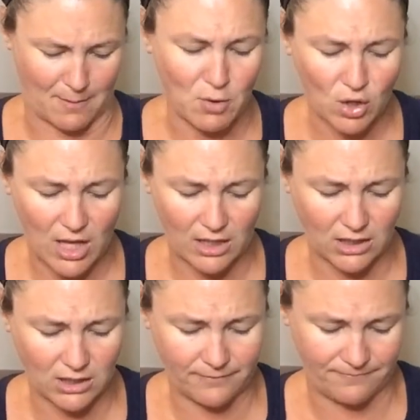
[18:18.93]
camel
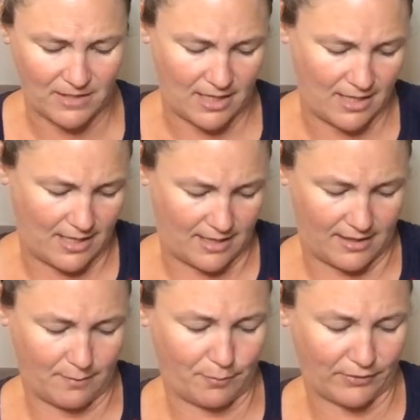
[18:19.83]
color.
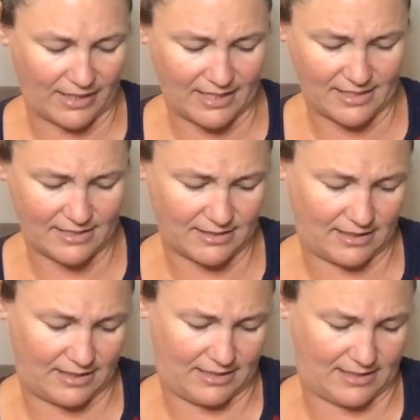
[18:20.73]
The brand
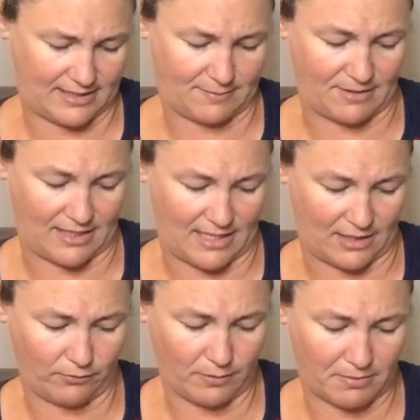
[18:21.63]
is
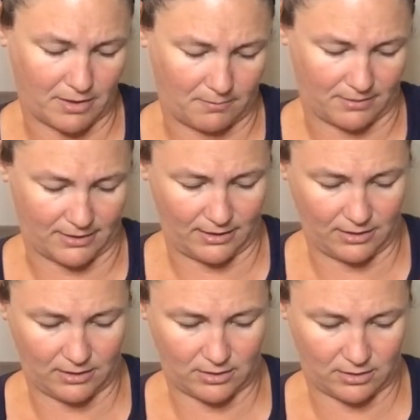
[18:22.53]
Banana
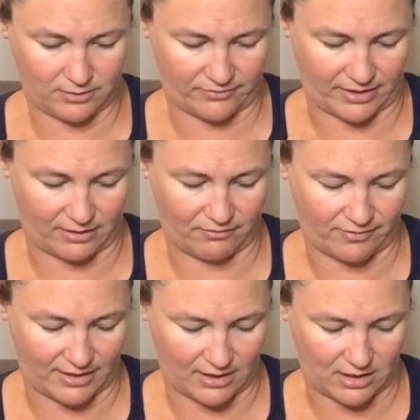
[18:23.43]
Republic, if I can
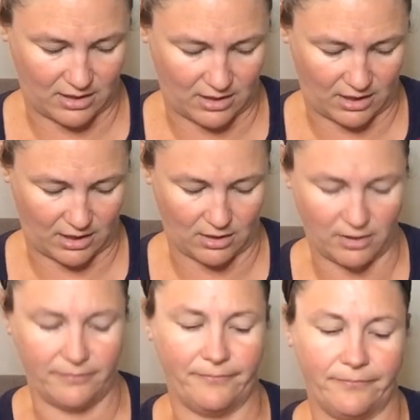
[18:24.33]
find it in
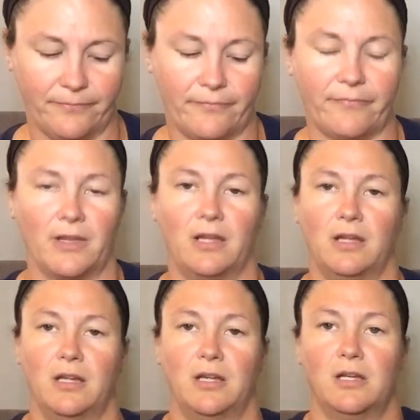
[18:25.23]
here.
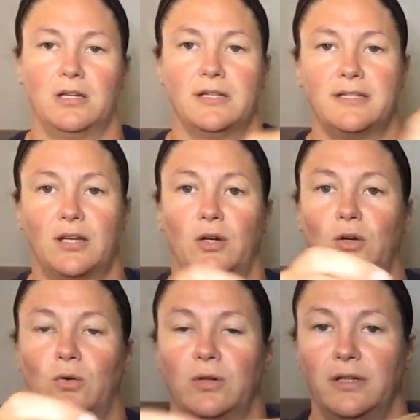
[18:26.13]

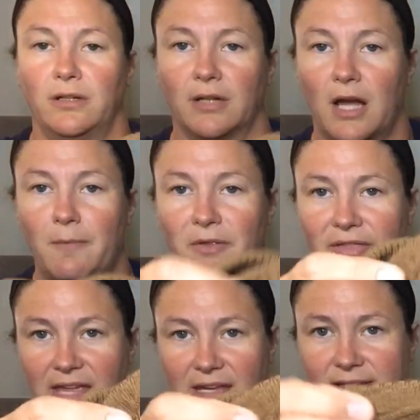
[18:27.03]
So a couple
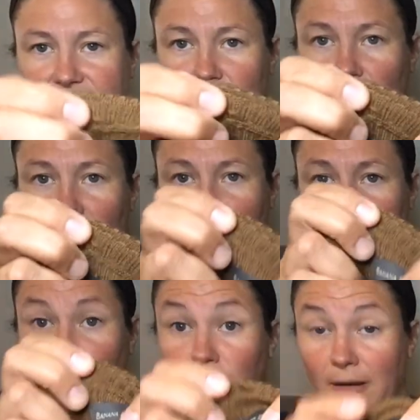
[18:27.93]
things.
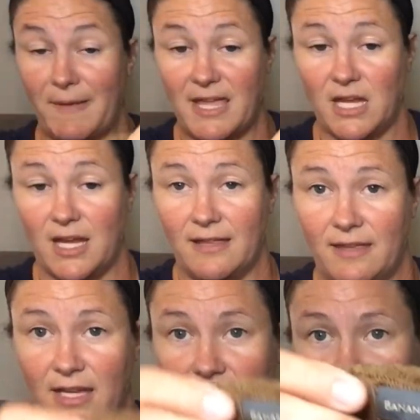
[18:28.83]
The ribbing I
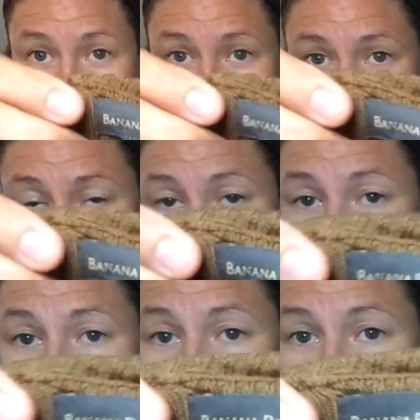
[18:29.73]
think is
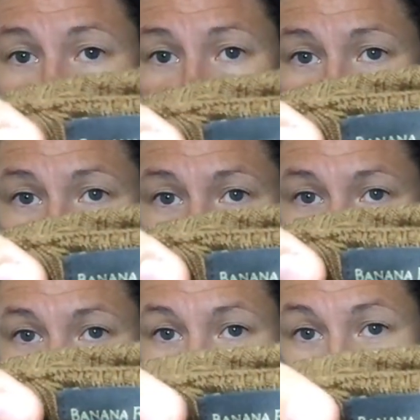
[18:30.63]
good.
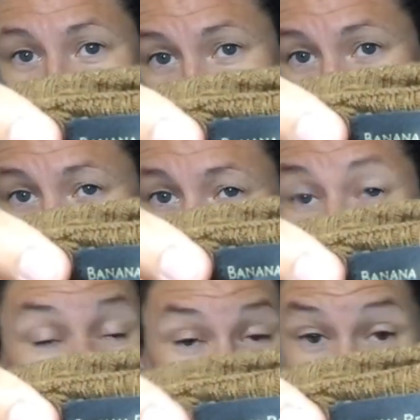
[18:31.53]
Banana
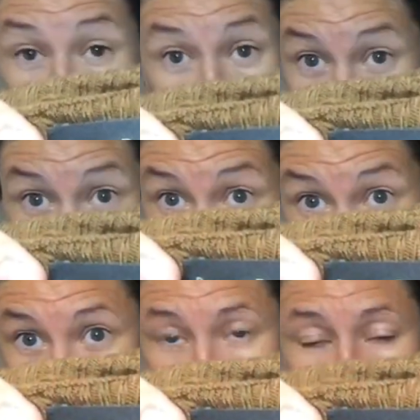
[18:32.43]
Republic is not
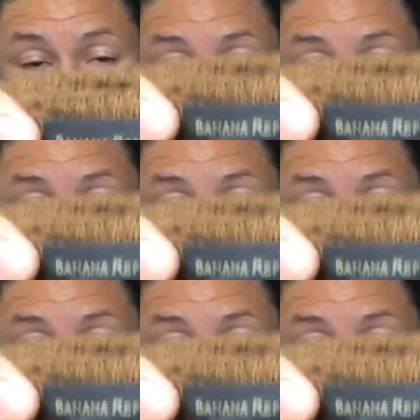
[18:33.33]
bad.